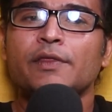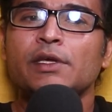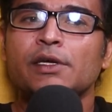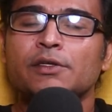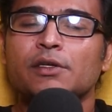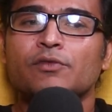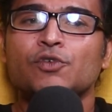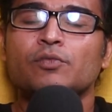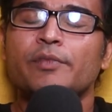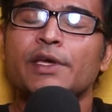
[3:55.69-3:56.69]
any
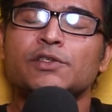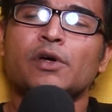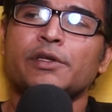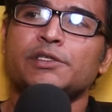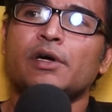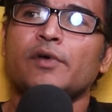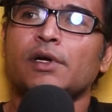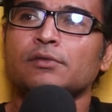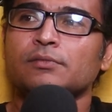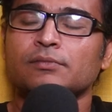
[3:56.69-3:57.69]
interview based on
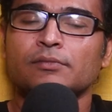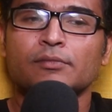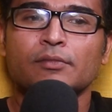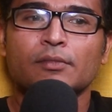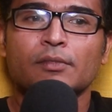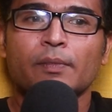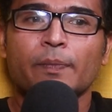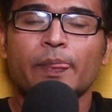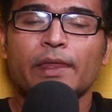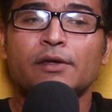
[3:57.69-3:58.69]
Java,
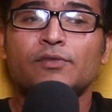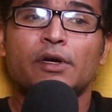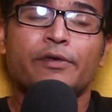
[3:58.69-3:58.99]
it